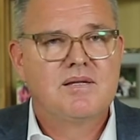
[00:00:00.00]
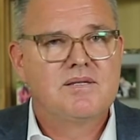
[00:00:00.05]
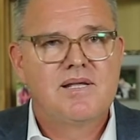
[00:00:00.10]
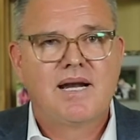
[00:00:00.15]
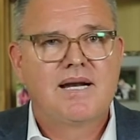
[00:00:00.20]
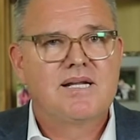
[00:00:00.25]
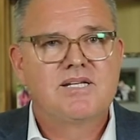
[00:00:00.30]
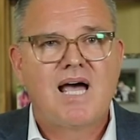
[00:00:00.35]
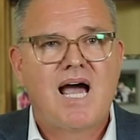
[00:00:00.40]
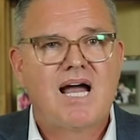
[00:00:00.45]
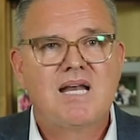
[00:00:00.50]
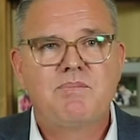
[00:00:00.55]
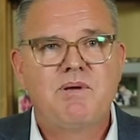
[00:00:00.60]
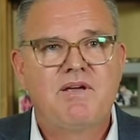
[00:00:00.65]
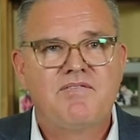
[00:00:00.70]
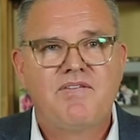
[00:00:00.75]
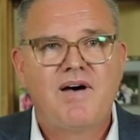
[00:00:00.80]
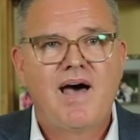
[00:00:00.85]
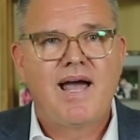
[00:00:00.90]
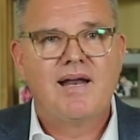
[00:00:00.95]
Not a time to
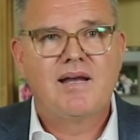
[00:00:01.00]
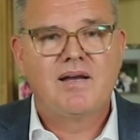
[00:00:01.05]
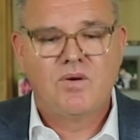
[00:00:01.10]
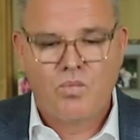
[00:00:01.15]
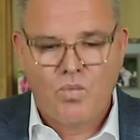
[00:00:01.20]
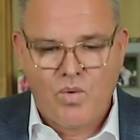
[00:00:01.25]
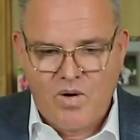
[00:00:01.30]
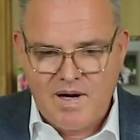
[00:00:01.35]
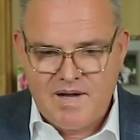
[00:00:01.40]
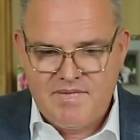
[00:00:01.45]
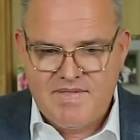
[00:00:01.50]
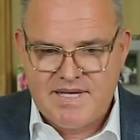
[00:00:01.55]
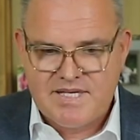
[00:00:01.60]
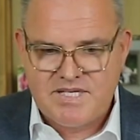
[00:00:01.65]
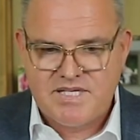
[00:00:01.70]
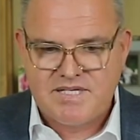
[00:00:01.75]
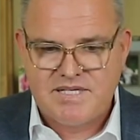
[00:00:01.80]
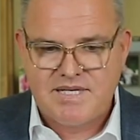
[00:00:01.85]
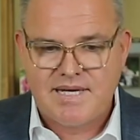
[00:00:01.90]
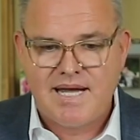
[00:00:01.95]
be fighting. We're in
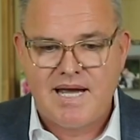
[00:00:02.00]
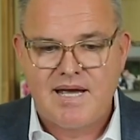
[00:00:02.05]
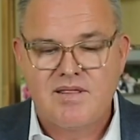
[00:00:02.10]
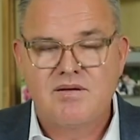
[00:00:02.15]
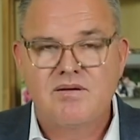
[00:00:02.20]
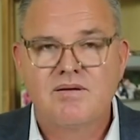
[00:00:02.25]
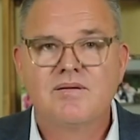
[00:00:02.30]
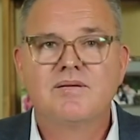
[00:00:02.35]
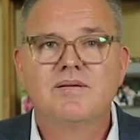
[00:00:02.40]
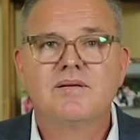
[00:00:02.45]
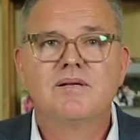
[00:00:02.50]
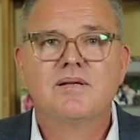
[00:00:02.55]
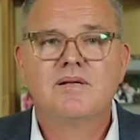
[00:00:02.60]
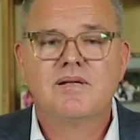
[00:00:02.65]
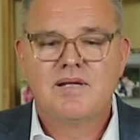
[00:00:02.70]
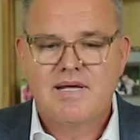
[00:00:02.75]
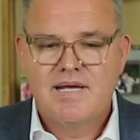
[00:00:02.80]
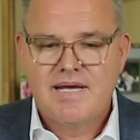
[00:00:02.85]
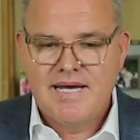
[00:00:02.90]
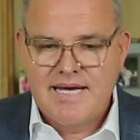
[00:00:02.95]
this together.
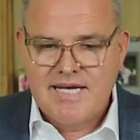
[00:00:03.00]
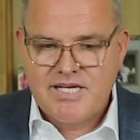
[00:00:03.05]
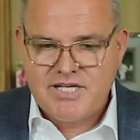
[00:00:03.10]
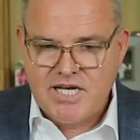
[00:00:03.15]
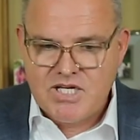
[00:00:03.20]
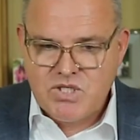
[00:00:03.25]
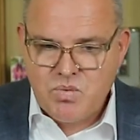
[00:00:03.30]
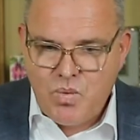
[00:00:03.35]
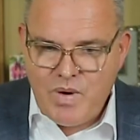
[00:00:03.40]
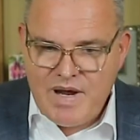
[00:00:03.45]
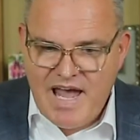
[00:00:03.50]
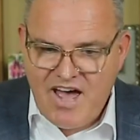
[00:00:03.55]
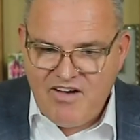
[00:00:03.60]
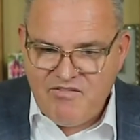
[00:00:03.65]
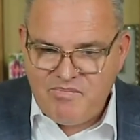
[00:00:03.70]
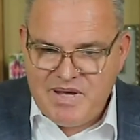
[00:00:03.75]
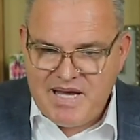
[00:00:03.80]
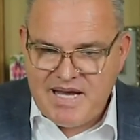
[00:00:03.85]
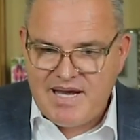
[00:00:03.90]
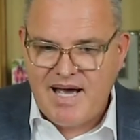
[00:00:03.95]
He says, "We
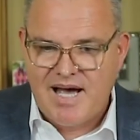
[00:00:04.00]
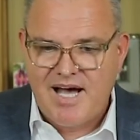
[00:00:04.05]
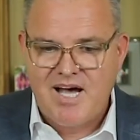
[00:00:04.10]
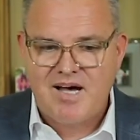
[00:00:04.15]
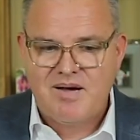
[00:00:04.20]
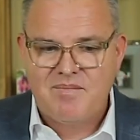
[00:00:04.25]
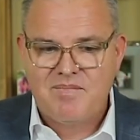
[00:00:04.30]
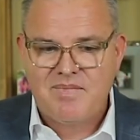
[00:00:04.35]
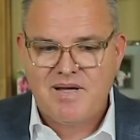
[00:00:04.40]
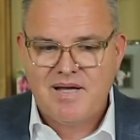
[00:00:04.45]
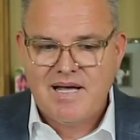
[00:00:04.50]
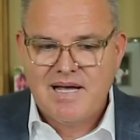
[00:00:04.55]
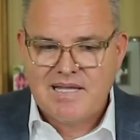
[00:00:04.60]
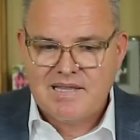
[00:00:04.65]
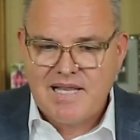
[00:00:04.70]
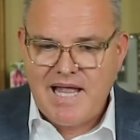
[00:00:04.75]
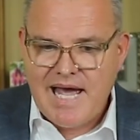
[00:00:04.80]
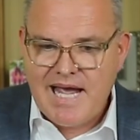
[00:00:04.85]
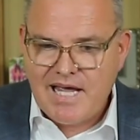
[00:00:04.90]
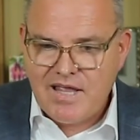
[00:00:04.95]
have become
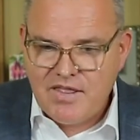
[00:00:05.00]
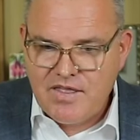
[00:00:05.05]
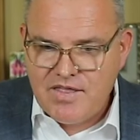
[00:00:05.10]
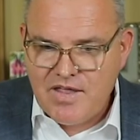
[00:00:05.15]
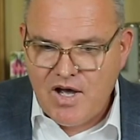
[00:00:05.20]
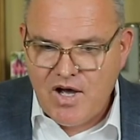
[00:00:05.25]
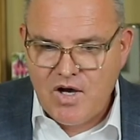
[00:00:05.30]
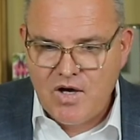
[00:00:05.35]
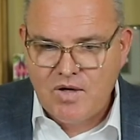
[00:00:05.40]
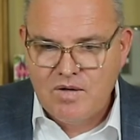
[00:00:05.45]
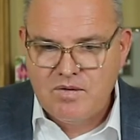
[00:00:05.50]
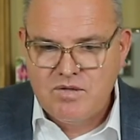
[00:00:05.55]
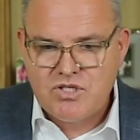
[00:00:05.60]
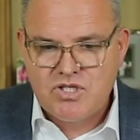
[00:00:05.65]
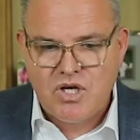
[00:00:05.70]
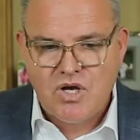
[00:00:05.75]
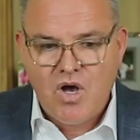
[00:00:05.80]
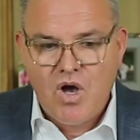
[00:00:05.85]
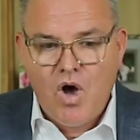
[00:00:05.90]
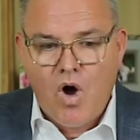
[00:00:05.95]
like
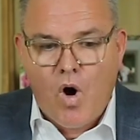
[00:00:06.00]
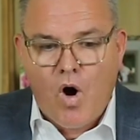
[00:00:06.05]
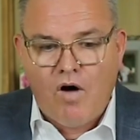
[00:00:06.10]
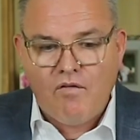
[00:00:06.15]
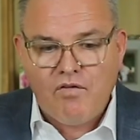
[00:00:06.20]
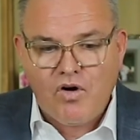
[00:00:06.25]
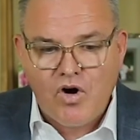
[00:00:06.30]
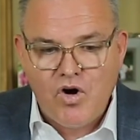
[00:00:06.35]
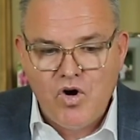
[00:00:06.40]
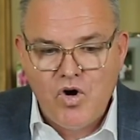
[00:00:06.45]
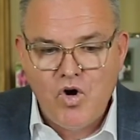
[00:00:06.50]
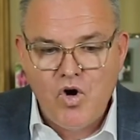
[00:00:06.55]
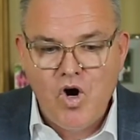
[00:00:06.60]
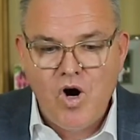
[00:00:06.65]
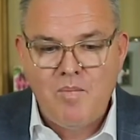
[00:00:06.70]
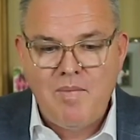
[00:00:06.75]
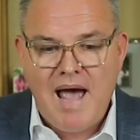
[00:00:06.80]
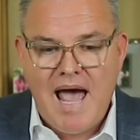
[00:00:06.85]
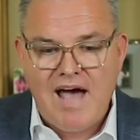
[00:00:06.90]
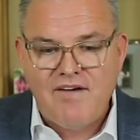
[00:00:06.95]
those over
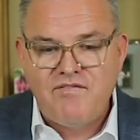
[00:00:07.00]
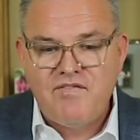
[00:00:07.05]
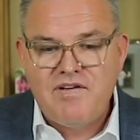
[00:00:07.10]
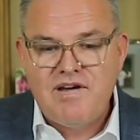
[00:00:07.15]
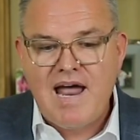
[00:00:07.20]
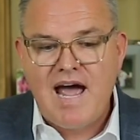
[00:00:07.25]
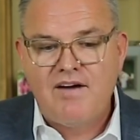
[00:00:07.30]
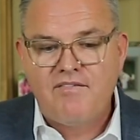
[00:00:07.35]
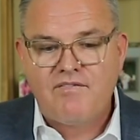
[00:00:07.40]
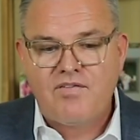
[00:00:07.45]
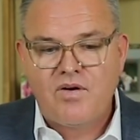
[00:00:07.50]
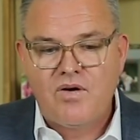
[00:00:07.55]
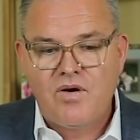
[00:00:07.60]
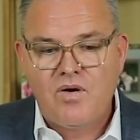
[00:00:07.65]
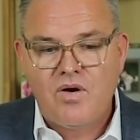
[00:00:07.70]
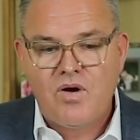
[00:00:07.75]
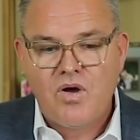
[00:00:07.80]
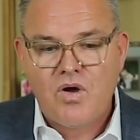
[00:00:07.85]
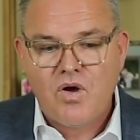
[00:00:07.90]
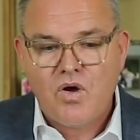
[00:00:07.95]
whom have
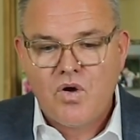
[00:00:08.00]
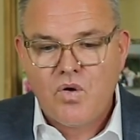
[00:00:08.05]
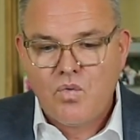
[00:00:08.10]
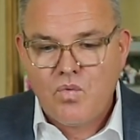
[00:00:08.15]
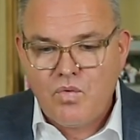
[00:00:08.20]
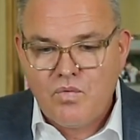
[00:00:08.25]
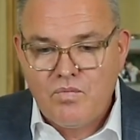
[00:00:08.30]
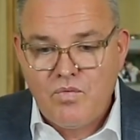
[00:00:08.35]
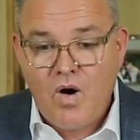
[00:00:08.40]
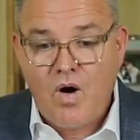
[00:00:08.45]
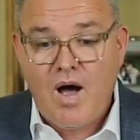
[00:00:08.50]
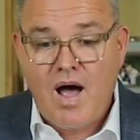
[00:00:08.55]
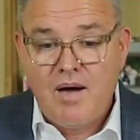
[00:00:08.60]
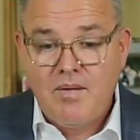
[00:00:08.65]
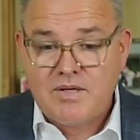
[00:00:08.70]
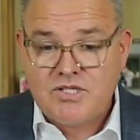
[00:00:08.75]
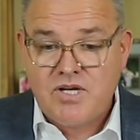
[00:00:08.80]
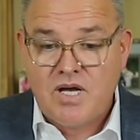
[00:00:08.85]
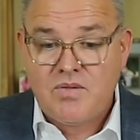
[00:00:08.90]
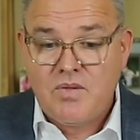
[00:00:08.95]
never,"
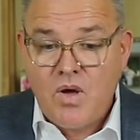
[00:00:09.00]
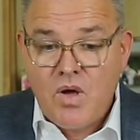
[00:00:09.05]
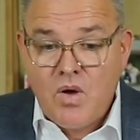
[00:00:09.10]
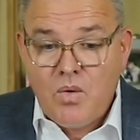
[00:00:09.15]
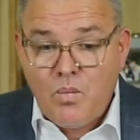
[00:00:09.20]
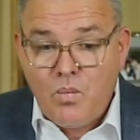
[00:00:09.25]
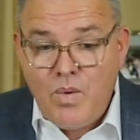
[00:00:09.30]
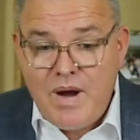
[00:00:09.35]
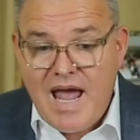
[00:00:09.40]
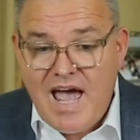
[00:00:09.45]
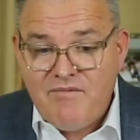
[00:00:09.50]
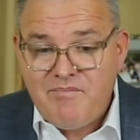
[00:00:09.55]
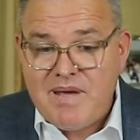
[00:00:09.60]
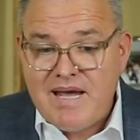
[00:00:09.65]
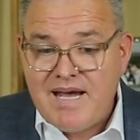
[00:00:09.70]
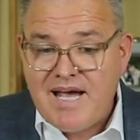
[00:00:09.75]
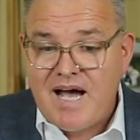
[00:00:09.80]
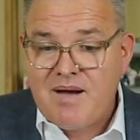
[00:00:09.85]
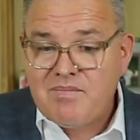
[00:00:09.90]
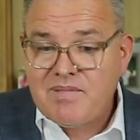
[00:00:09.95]
so "we have
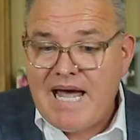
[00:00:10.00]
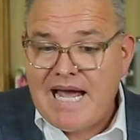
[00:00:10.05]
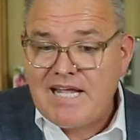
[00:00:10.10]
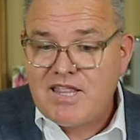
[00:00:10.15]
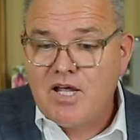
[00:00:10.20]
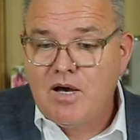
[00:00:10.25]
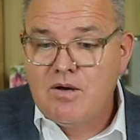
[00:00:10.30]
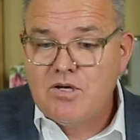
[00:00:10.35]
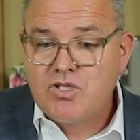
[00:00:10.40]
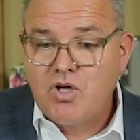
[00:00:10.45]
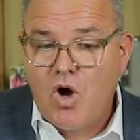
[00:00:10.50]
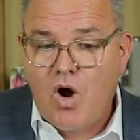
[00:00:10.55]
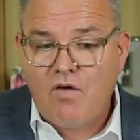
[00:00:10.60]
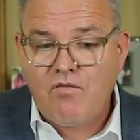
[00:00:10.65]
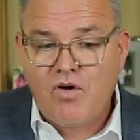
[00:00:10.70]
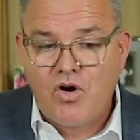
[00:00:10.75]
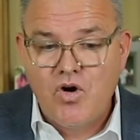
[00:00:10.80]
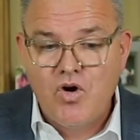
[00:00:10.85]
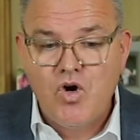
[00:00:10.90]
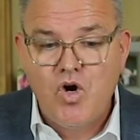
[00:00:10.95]
become like those
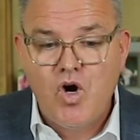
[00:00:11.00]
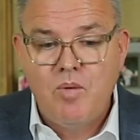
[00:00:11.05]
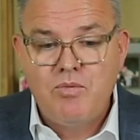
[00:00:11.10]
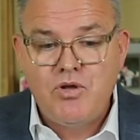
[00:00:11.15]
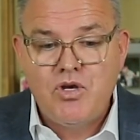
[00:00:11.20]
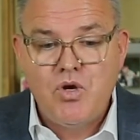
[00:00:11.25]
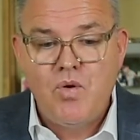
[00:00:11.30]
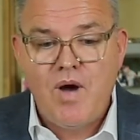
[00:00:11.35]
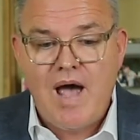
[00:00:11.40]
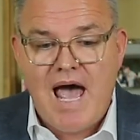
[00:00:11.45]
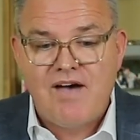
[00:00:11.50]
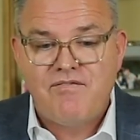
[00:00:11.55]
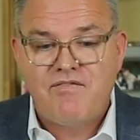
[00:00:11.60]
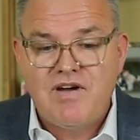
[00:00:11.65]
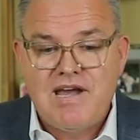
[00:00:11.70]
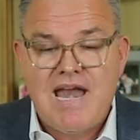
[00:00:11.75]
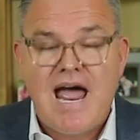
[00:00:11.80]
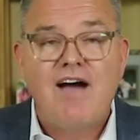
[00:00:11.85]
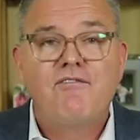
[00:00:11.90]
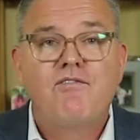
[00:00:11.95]
over whom you
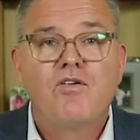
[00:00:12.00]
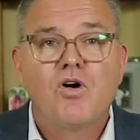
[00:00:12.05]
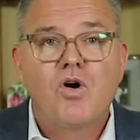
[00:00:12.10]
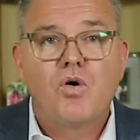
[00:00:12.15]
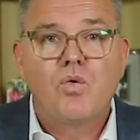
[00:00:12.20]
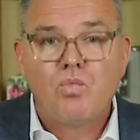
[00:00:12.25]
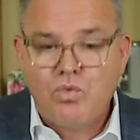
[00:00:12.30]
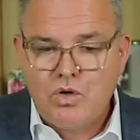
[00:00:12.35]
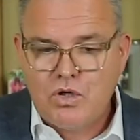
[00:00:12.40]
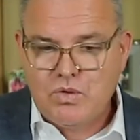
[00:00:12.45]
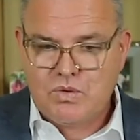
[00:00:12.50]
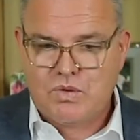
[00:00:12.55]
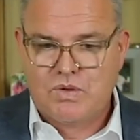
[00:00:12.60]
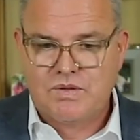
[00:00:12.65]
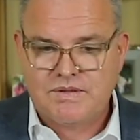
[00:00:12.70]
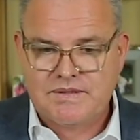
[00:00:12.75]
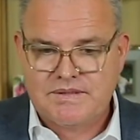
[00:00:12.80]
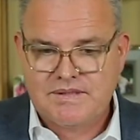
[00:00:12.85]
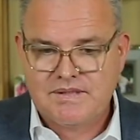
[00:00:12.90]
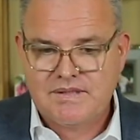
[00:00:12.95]
have never
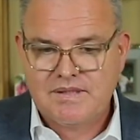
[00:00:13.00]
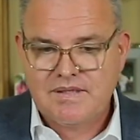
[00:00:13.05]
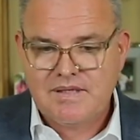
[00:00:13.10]
ruled,